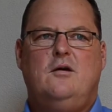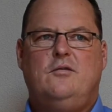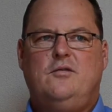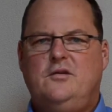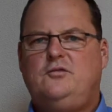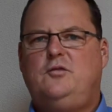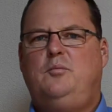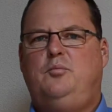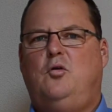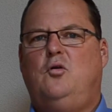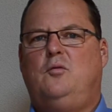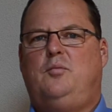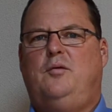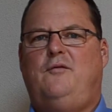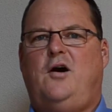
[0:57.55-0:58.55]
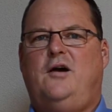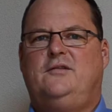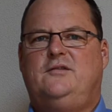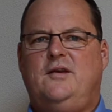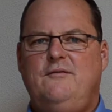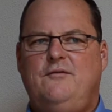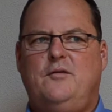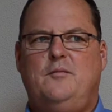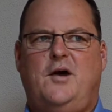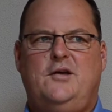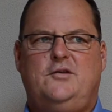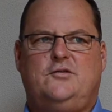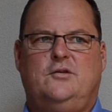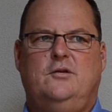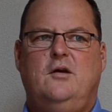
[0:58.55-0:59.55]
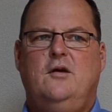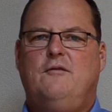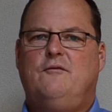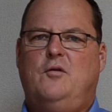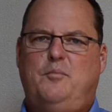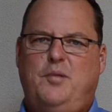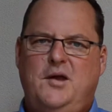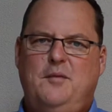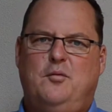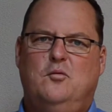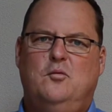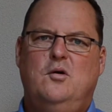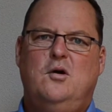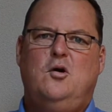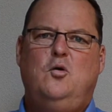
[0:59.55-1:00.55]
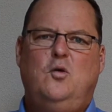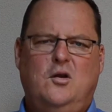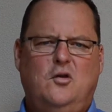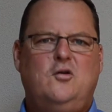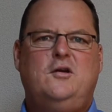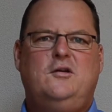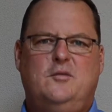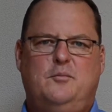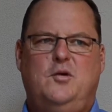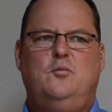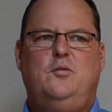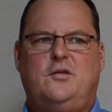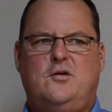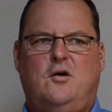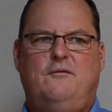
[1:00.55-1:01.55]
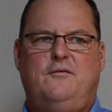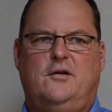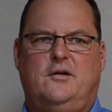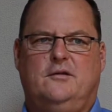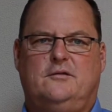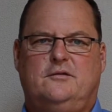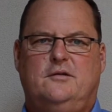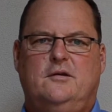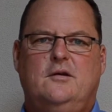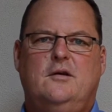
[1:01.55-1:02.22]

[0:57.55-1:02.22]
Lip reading: This report provides information for people who are looking to build with confidence.